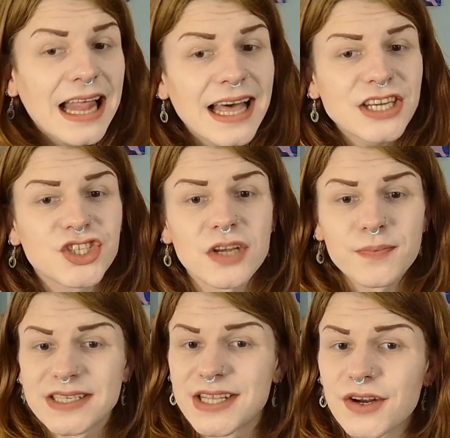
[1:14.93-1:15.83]

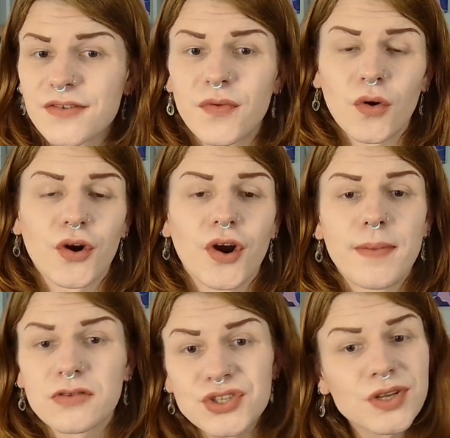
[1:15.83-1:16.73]
Allyship is therefore
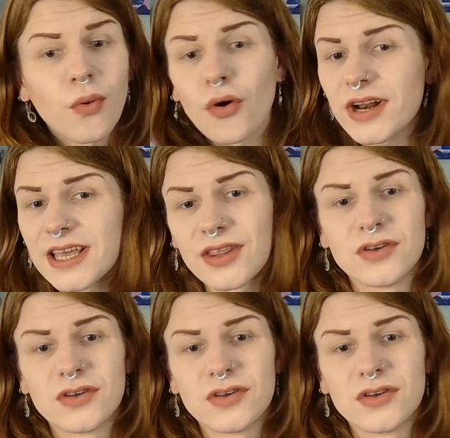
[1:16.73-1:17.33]
about supporting